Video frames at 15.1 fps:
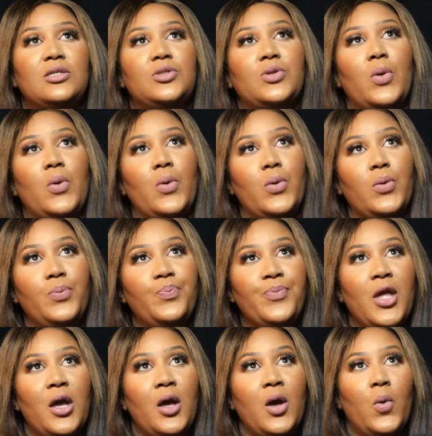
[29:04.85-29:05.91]
So
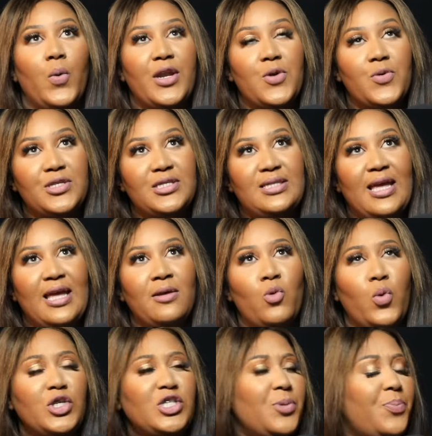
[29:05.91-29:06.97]
when I was there,
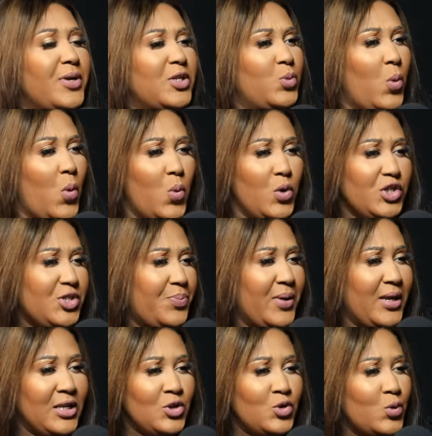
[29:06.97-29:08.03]
worshippers were
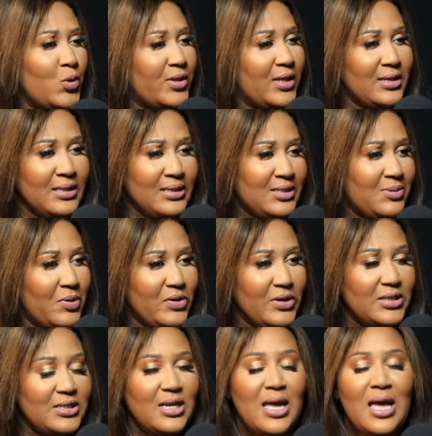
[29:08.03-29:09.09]
worshipping in truth and in
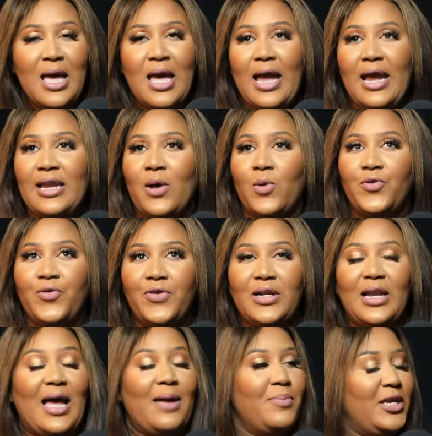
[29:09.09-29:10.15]
spirit. And I would
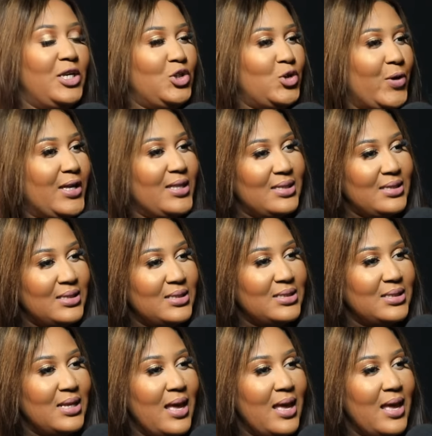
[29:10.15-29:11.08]
feel I'm enjoying this.